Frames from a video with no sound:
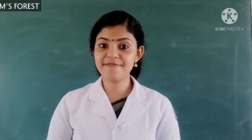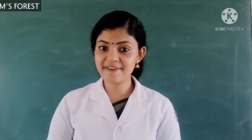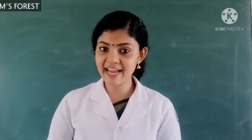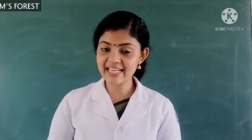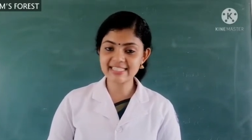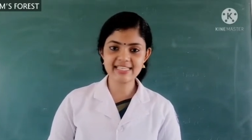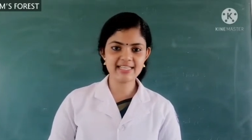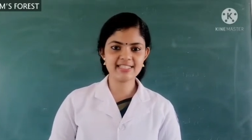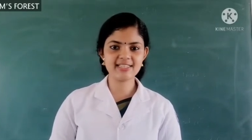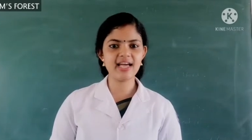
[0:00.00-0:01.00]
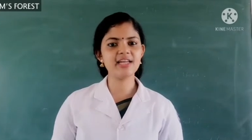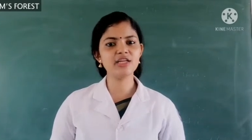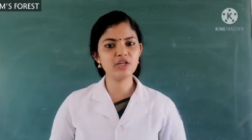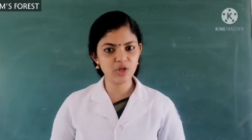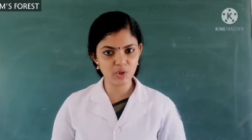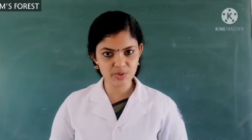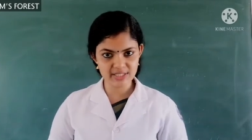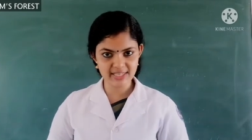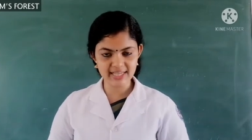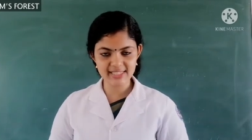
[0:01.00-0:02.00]
phrases and
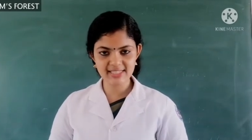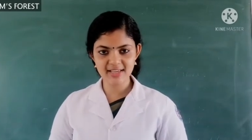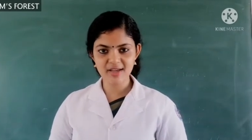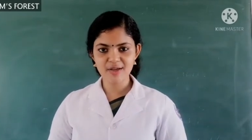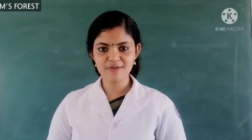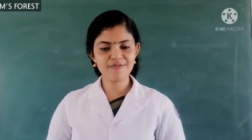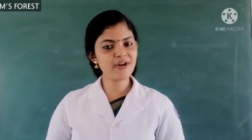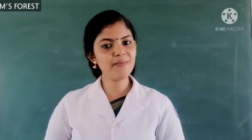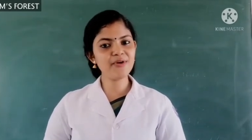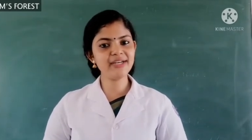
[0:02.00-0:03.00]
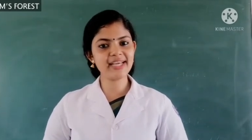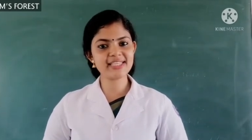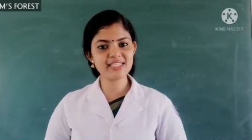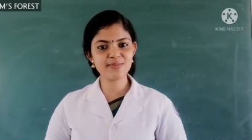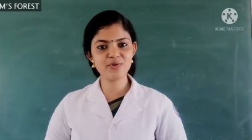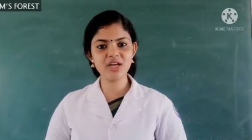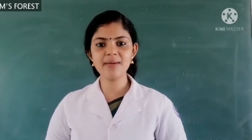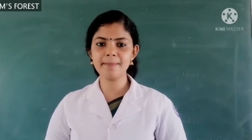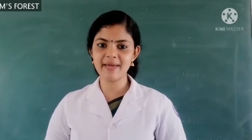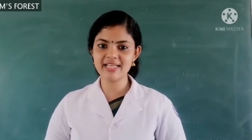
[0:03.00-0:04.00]
clauses from your
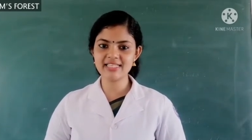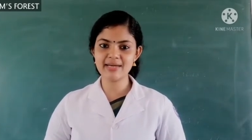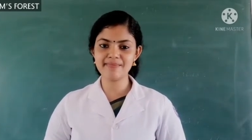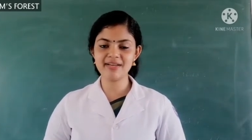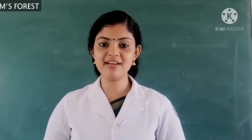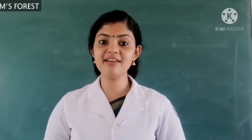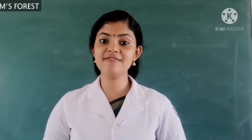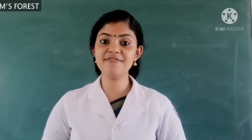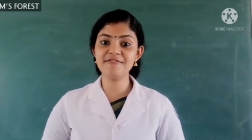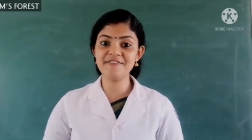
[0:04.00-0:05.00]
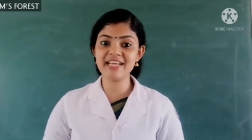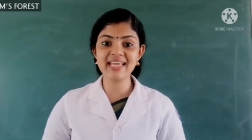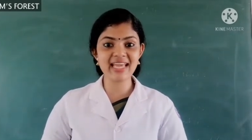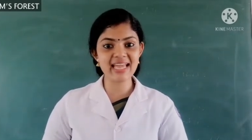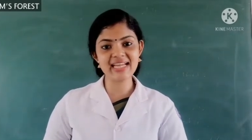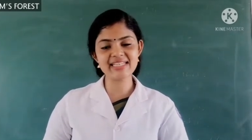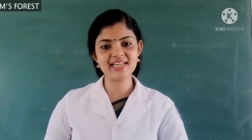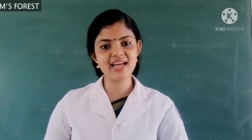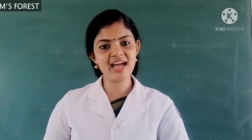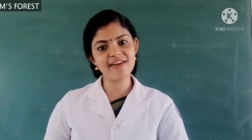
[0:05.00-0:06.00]
textbook page number
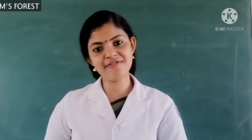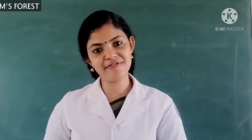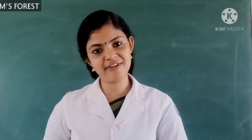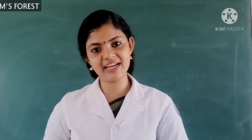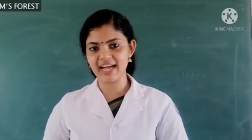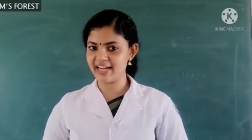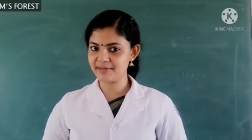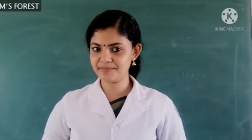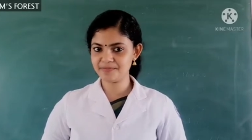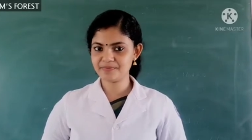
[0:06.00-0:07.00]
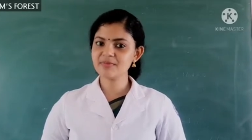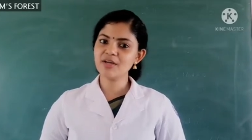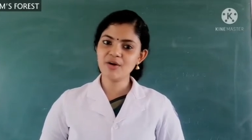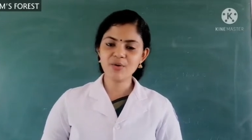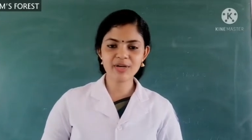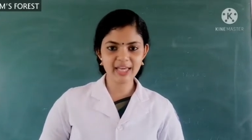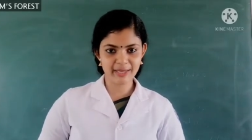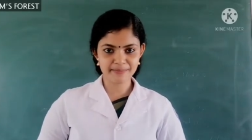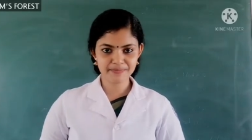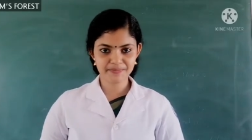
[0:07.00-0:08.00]
58 and 59. Okay,
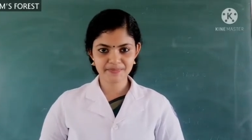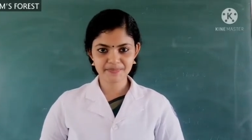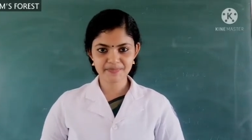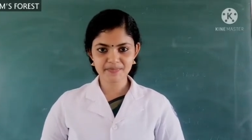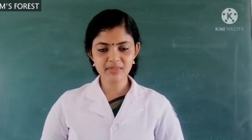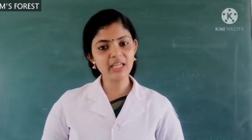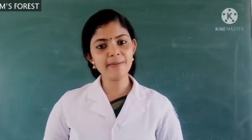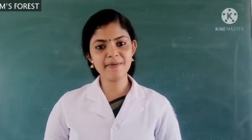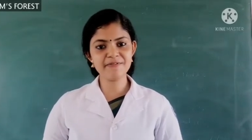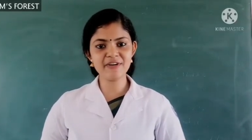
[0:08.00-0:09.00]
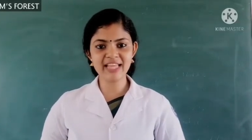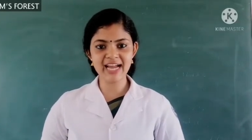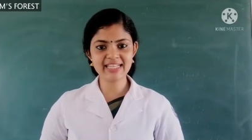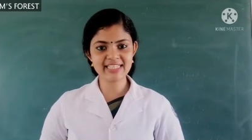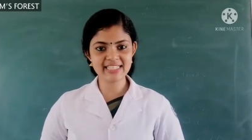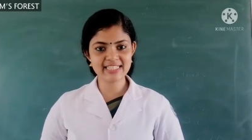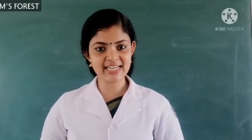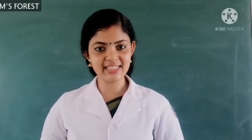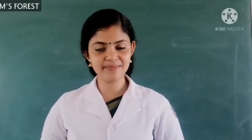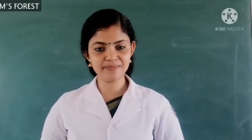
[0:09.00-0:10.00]
before that
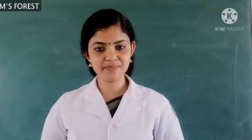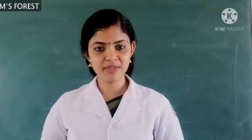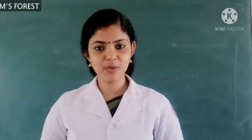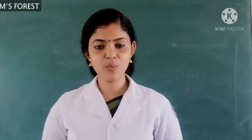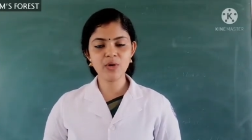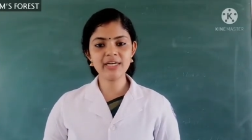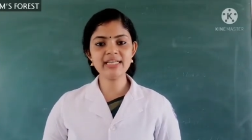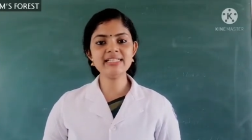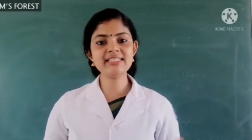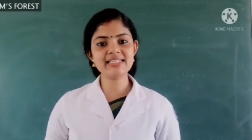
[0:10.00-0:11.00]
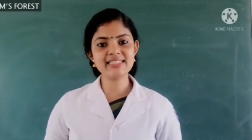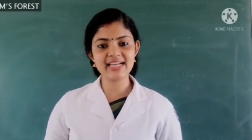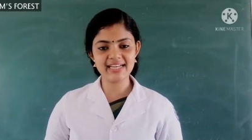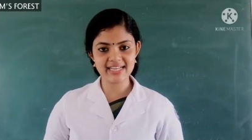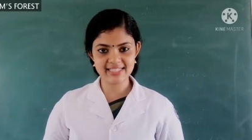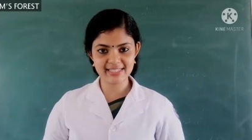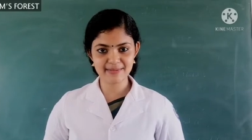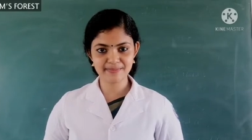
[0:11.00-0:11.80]
children, what is a sentence?